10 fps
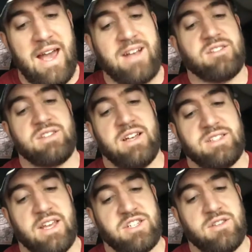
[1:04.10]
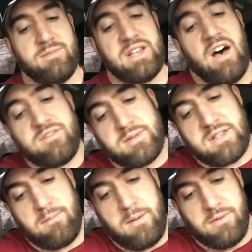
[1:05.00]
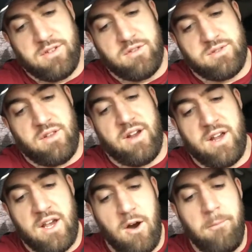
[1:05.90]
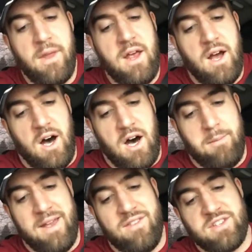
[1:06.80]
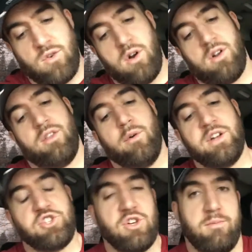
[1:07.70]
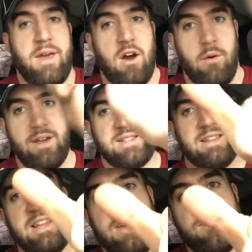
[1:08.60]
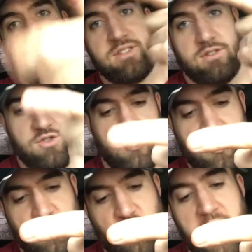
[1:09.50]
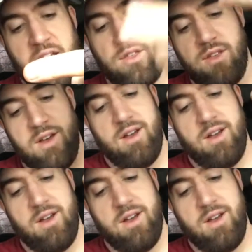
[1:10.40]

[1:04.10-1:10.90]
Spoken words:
exercise selection themselves, but some people do, so there you go. In this order, though, it should be always lifts, strength,